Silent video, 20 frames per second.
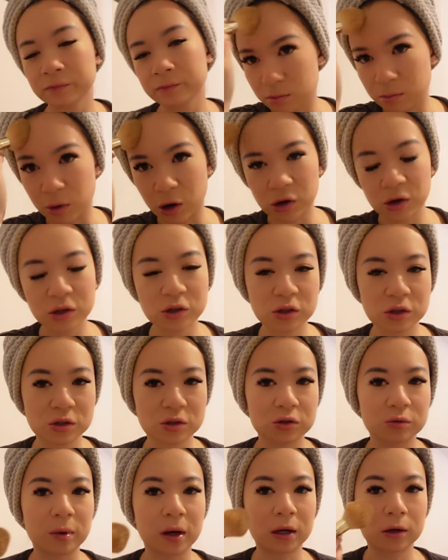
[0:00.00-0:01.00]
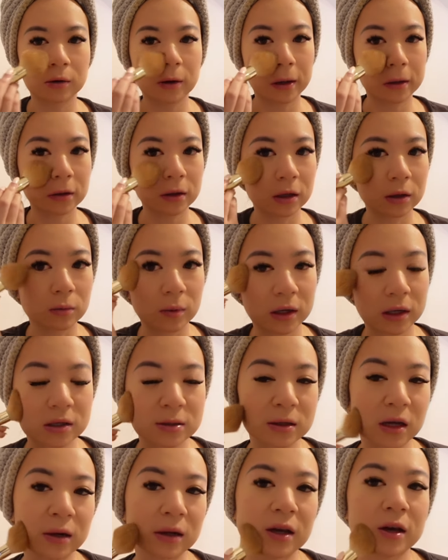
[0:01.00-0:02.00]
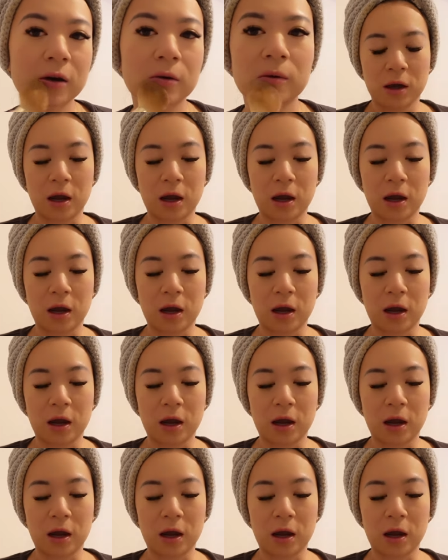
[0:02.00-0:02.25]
Markets just do better, I think, when it's sunny out.